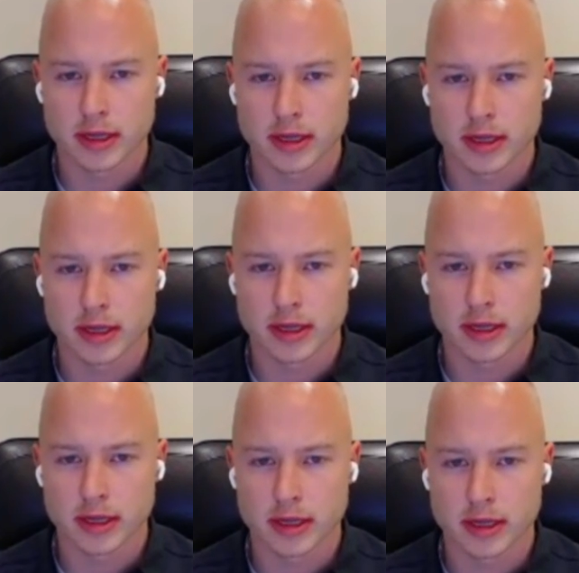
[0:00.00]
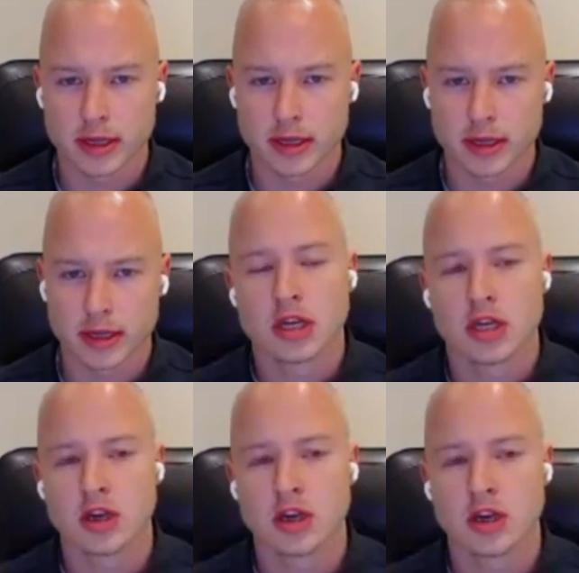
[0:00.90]
So, of course,
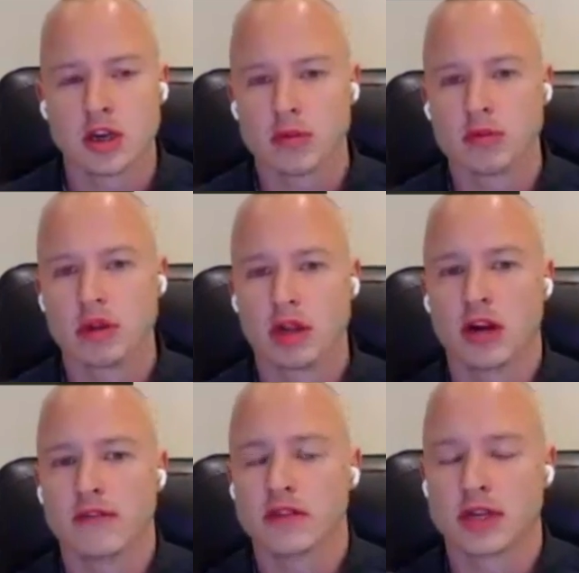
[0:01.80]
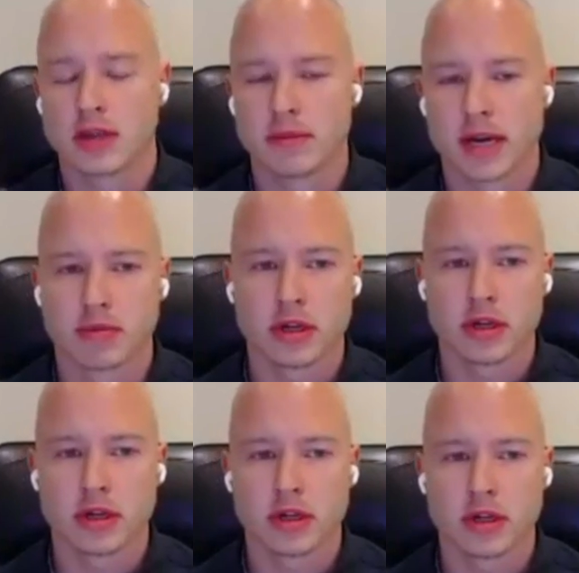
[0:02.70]
you know, I would love to get back to the
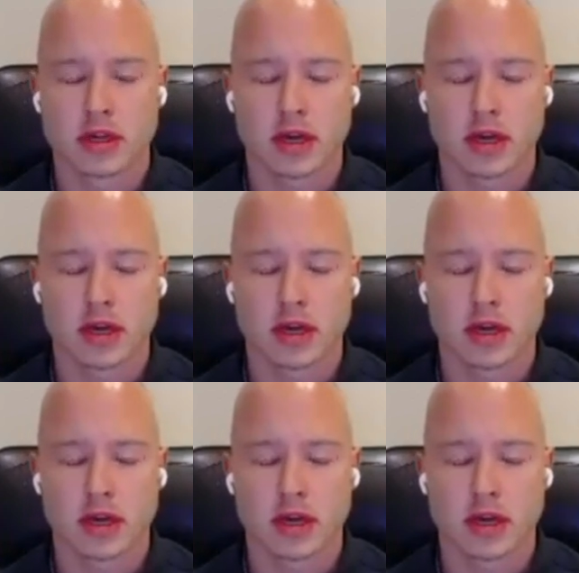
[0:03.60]
sport.